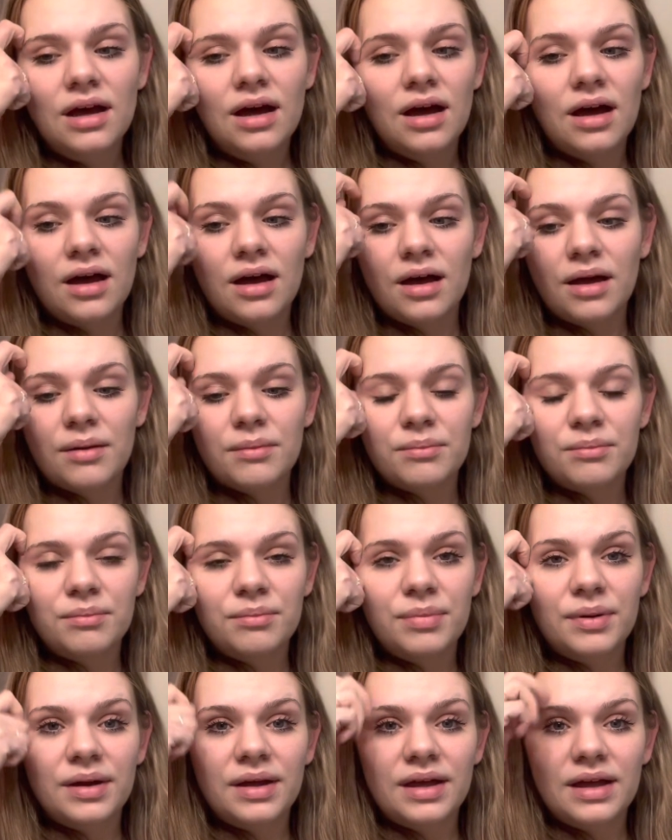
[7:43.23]
Um,
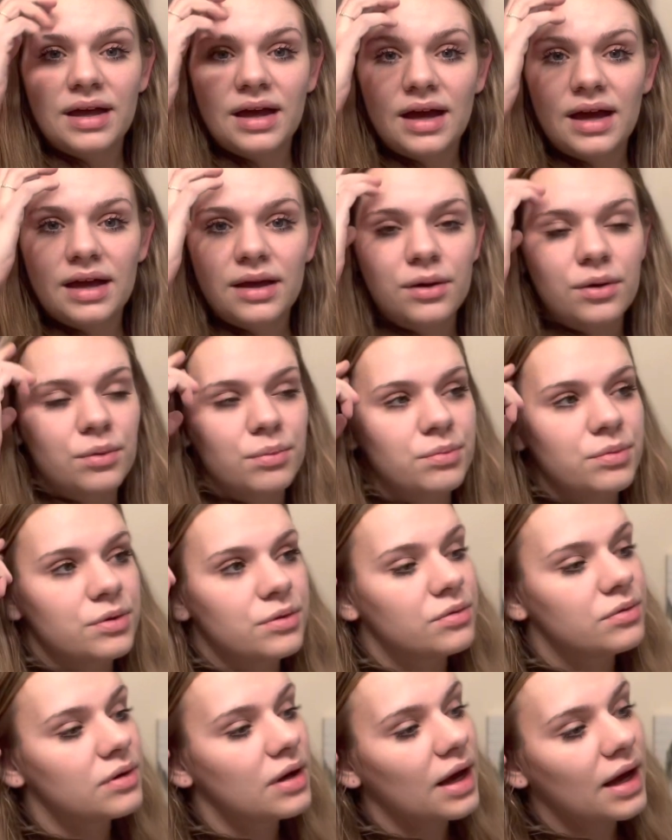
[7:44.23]
but I hope
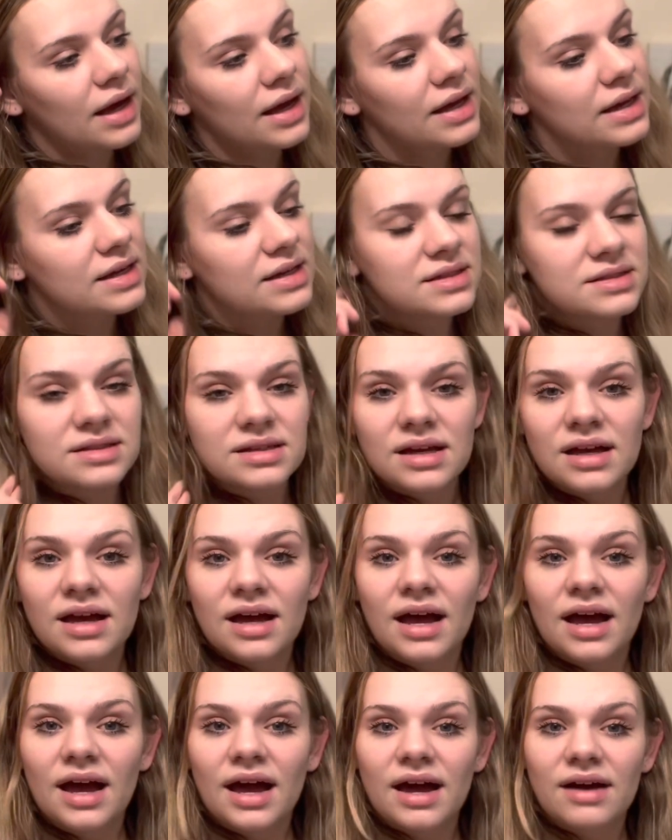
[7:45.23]
you guys
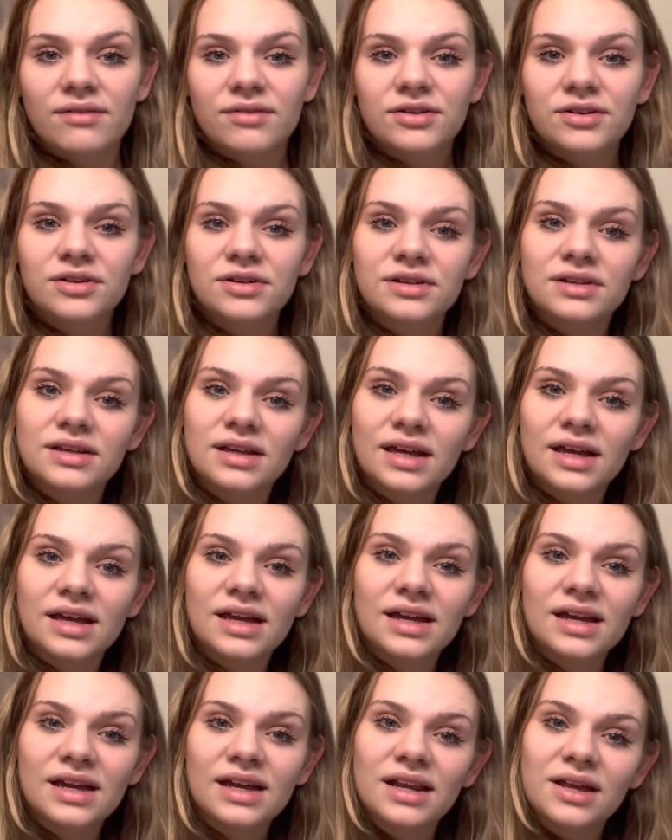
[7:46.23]
have a good
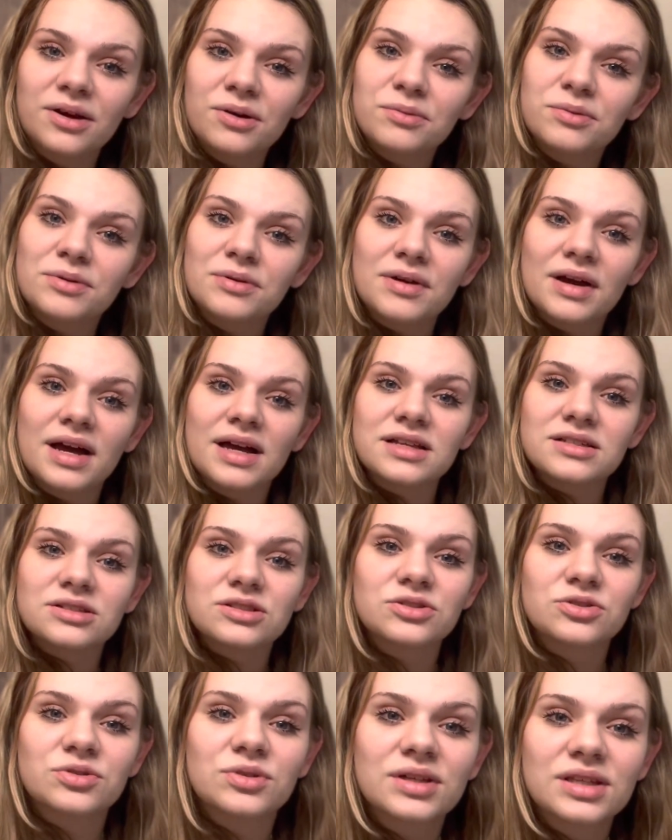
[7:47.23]
night and I hope you guys
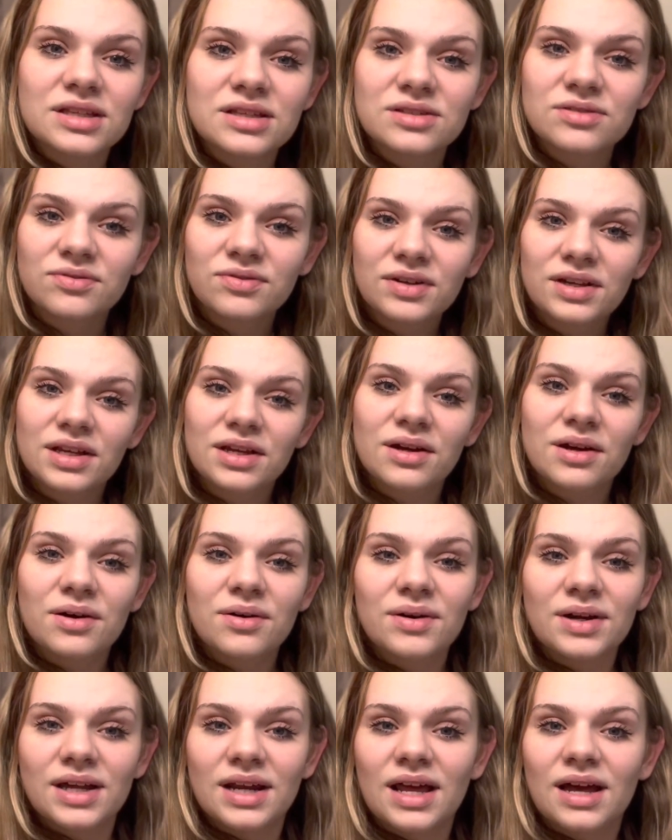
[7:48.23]
enjoy this
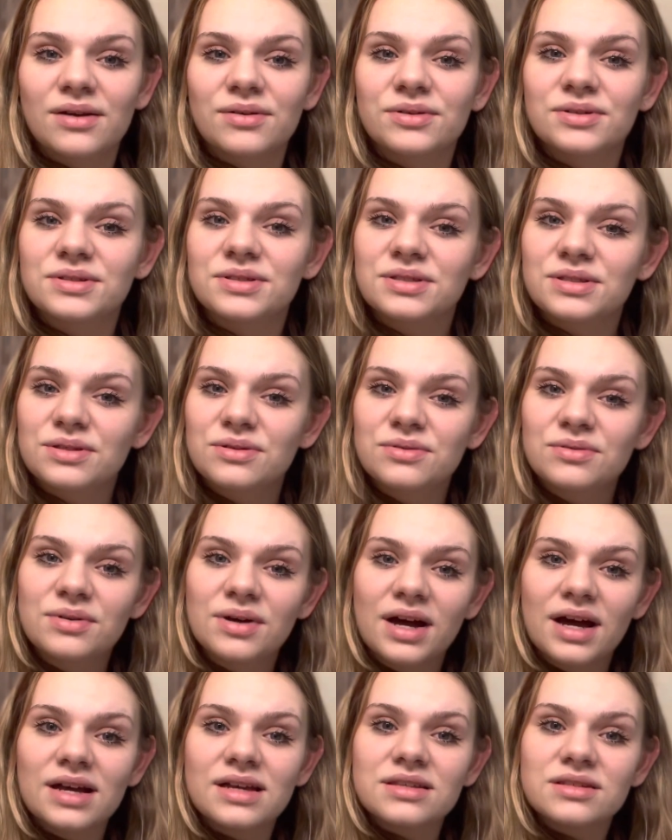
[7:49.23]
video and I will see you
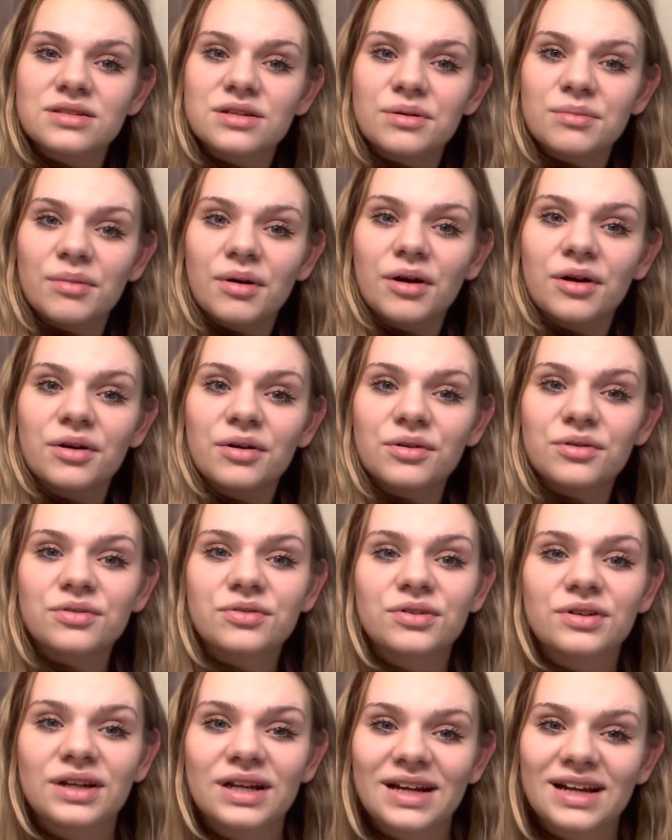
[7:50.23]
guys tomorrow
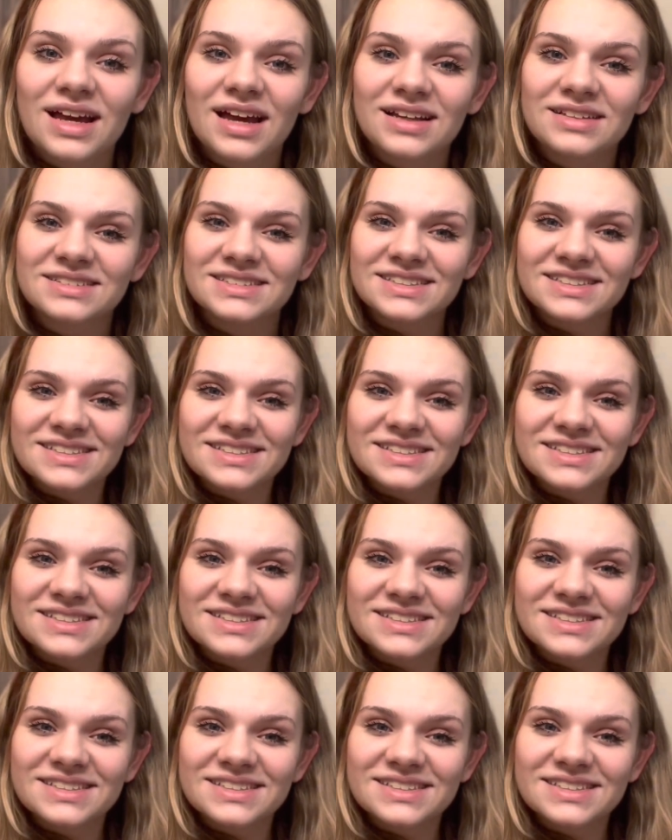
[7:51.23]
for day nine.